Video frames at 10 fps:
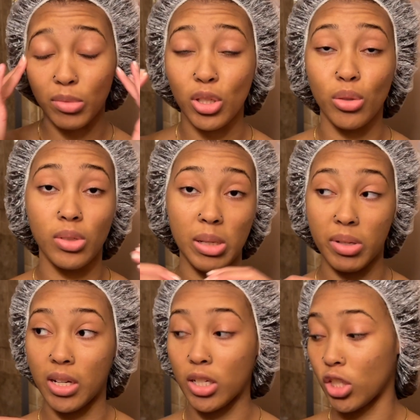to deep
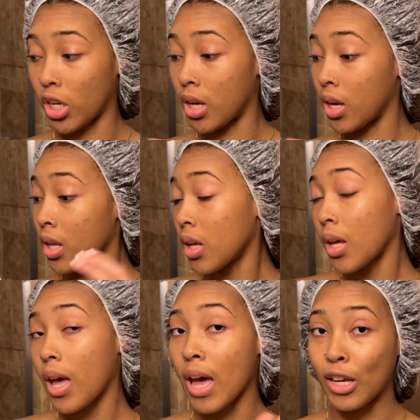condition.
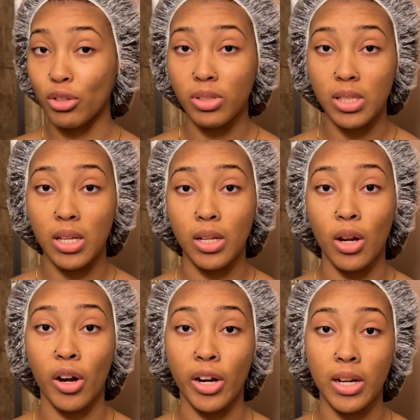As you've seen, I
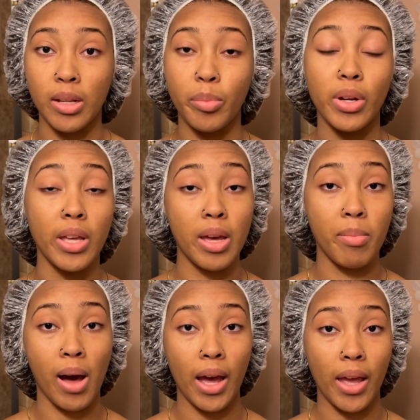already put in
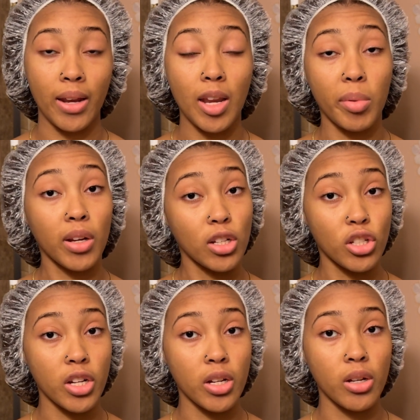my deep
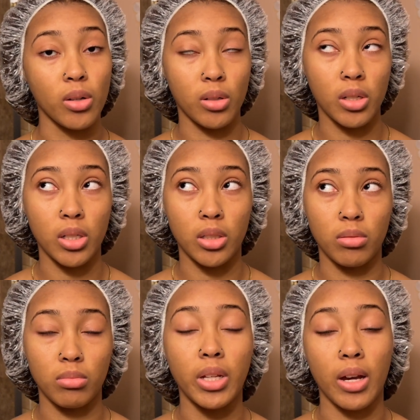conditioner, or
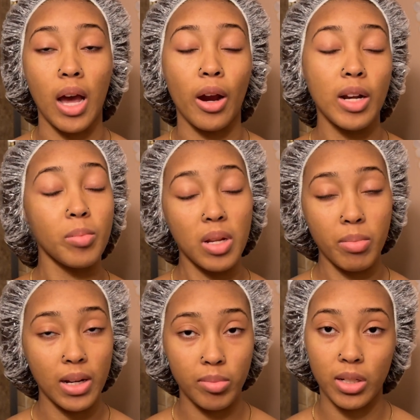yeah, I already put in
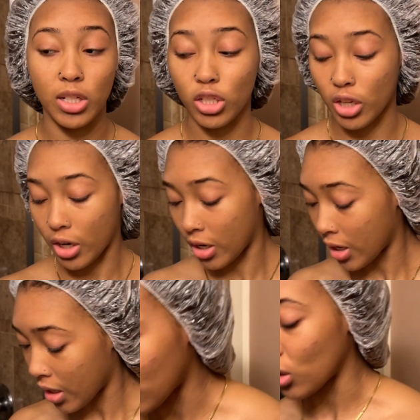my deep conditioner
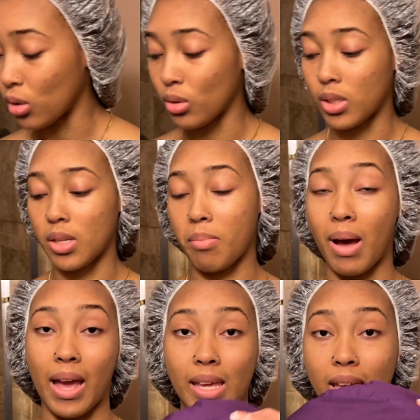to use
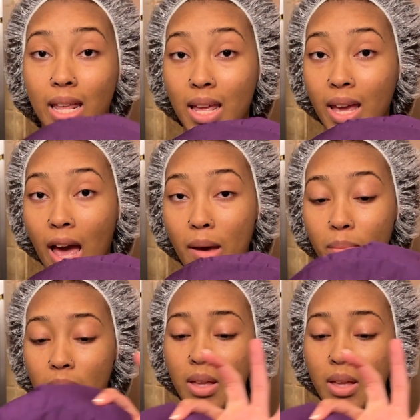my heating cap.